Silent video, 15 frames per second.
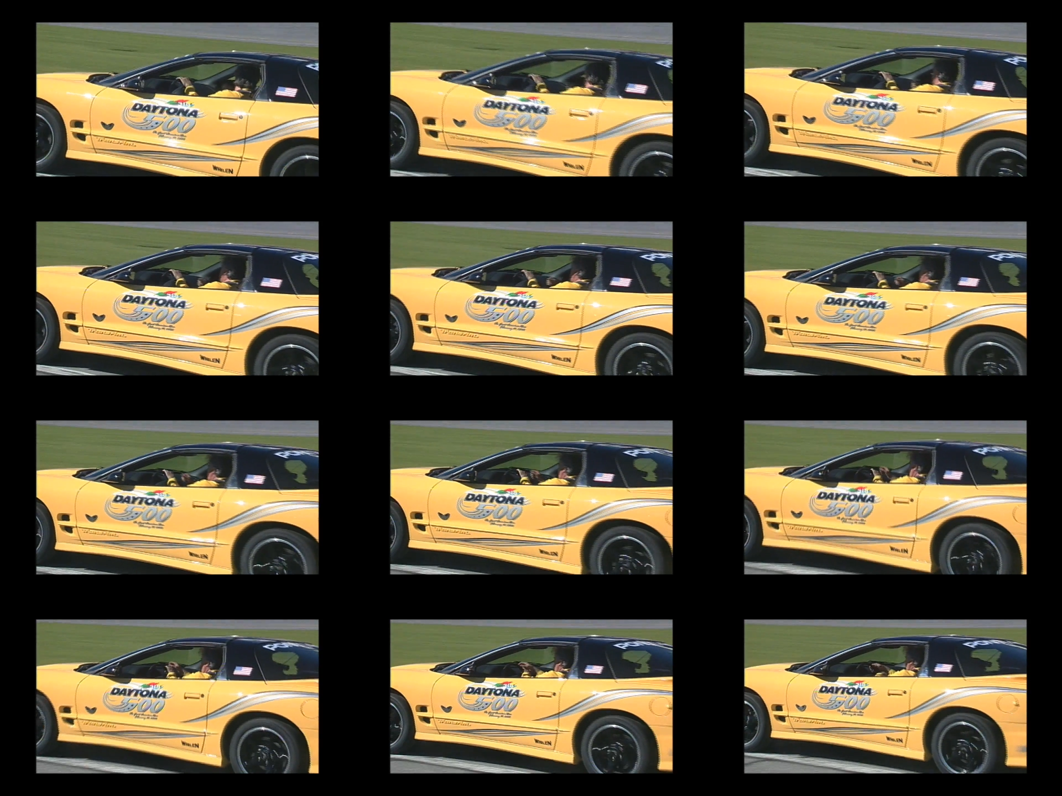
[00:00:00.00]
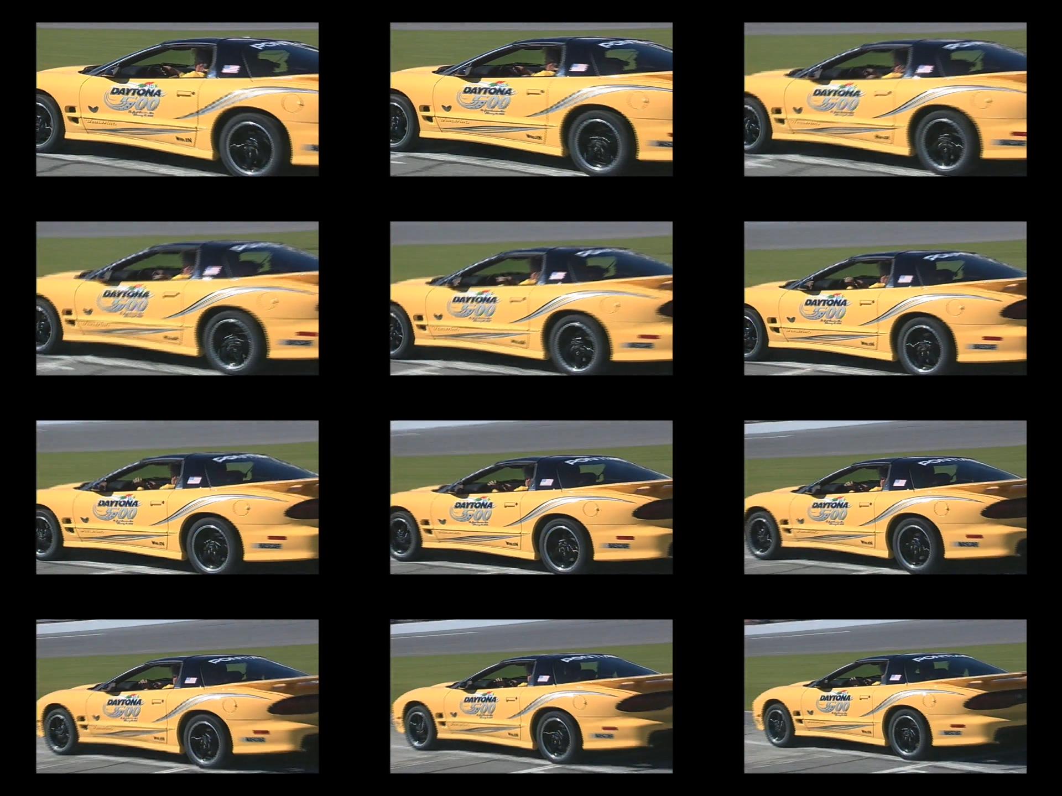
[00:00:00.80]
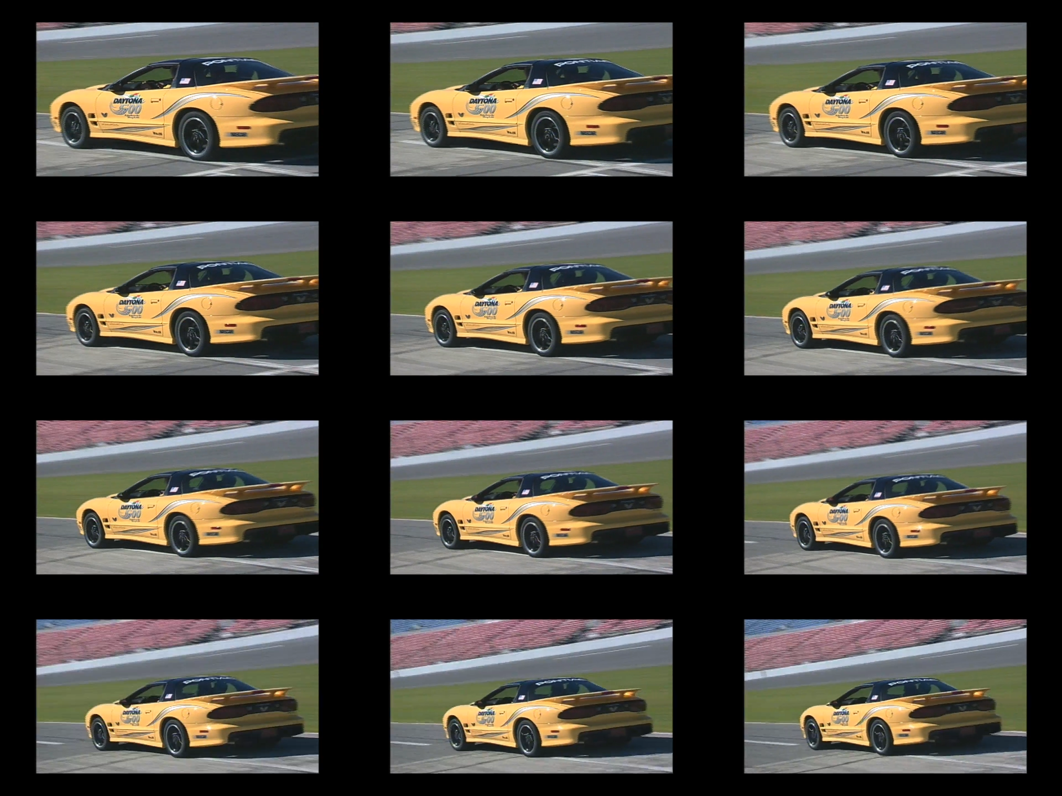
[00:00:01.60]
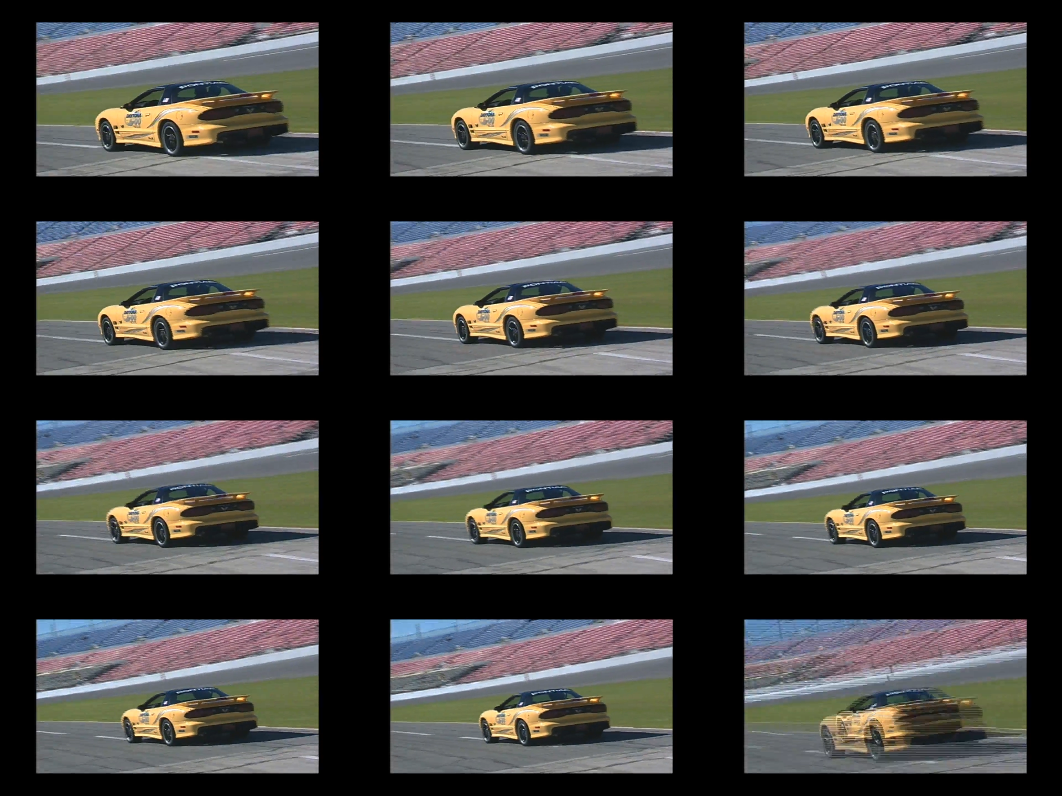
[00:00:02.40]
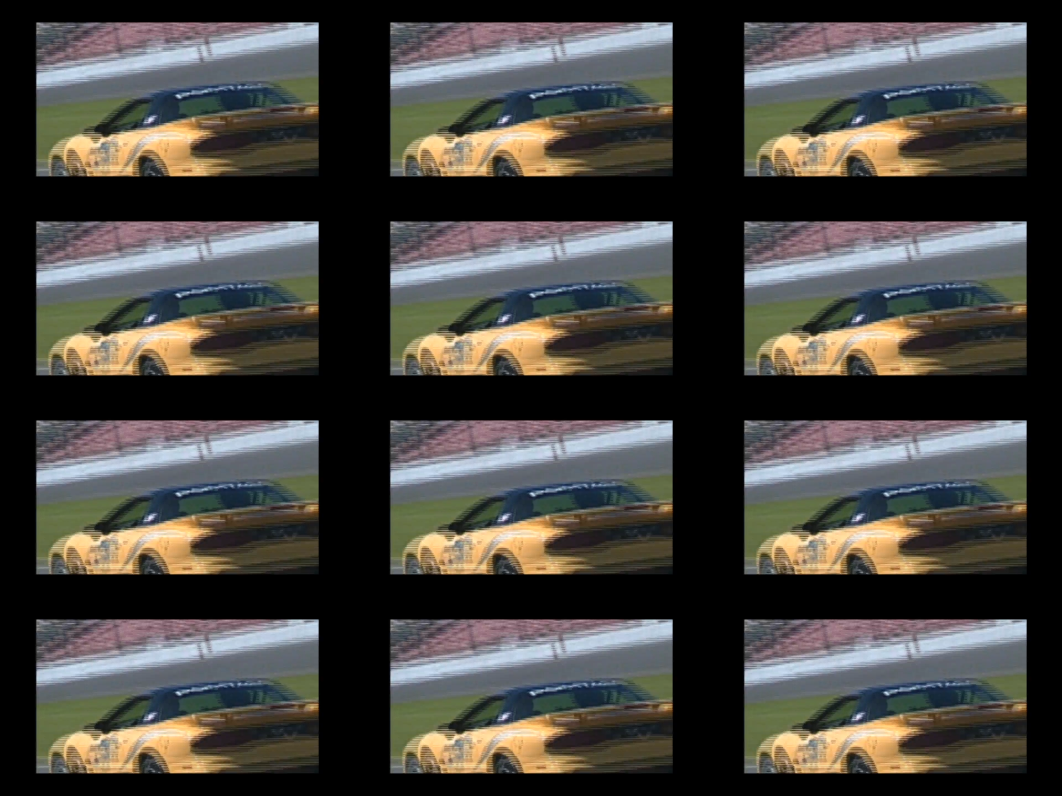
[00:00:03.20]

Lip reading: Nobody's mouth can be seen.